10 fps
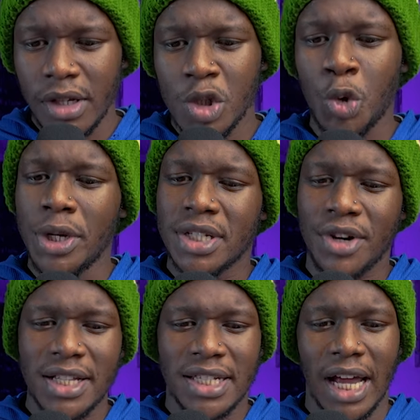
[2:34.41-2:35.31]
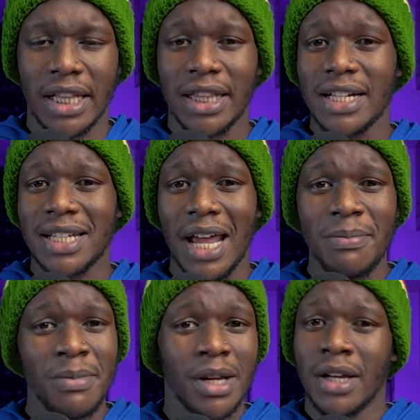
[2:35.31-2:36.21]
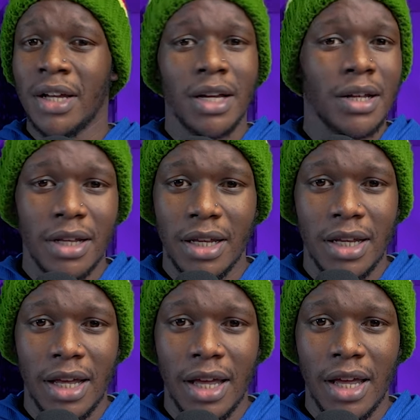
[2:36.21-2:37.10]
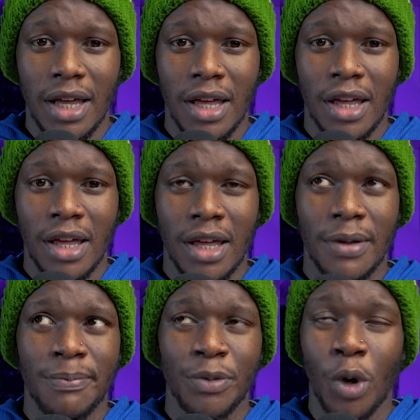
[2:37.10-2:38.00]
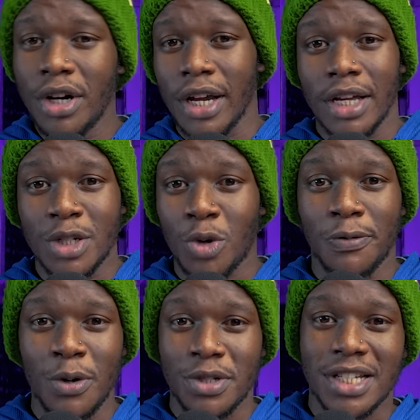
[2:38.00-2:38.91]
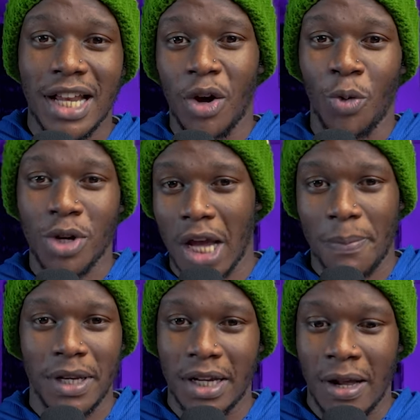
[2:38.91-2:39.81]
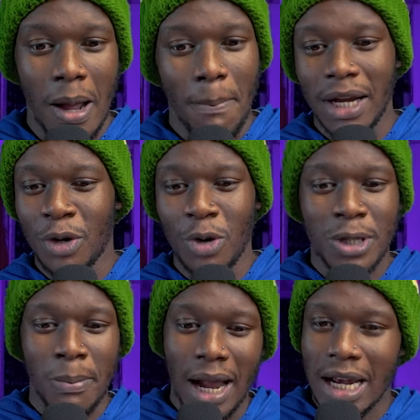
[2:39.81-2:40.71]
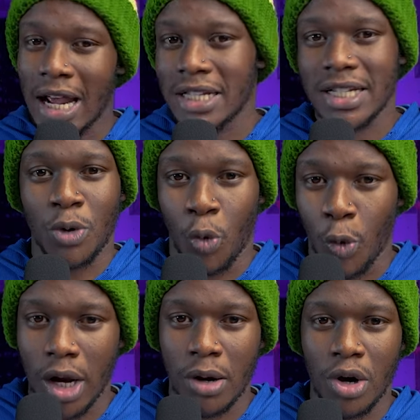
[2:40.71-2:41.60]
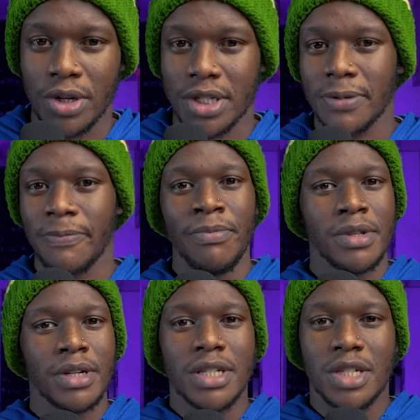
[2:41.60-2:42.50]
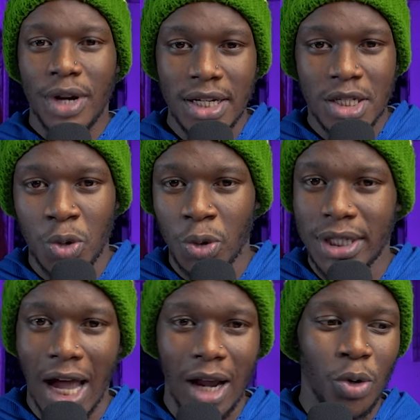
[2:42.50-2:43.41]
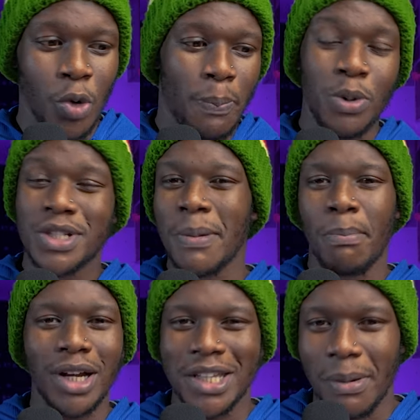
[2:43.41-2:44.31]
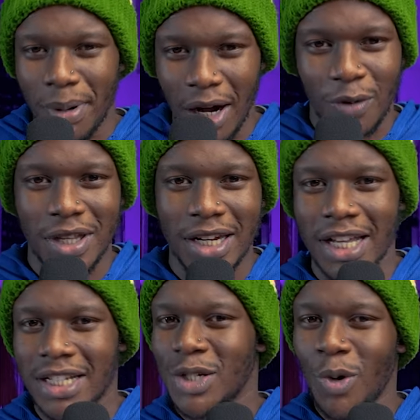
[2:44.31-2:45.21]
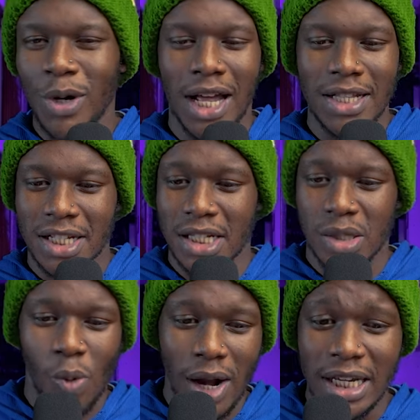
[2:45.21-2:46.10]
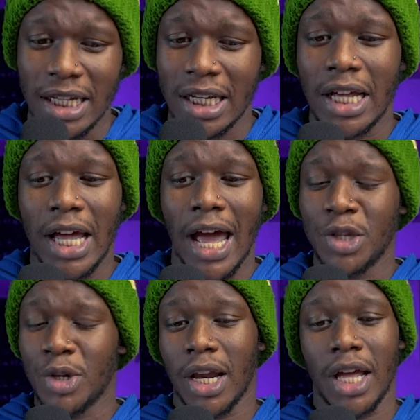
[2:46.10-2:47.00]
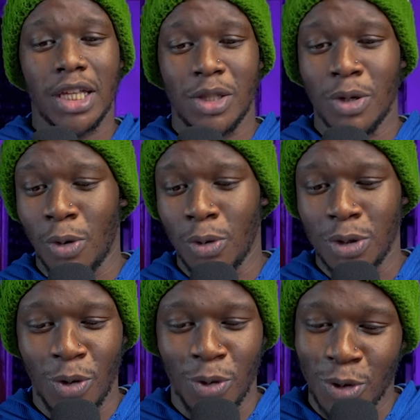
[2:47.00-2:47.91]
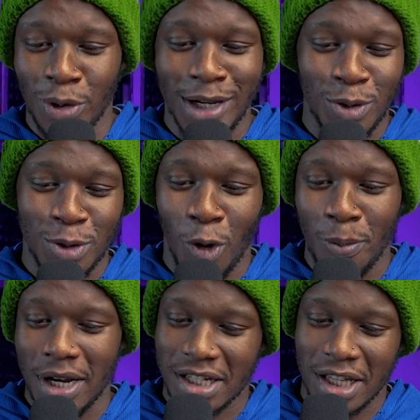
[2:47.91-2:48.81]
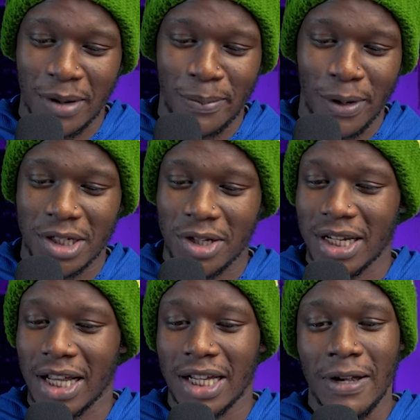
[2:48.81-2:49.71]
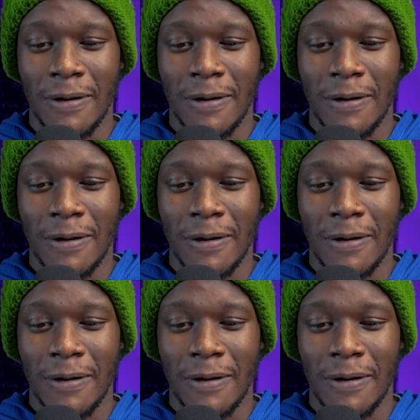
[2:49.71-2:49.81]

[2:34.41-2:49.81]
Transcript: to his right side. That time, um, Aurier is confused. He's like, oh, what's happening? Mane goes to the byline and just quick cross straight to Diallo, who puts the ball in the back of the net. No nonsense. one nil. And you're like, yo, yo, yo. It was ominous at that point. I was like,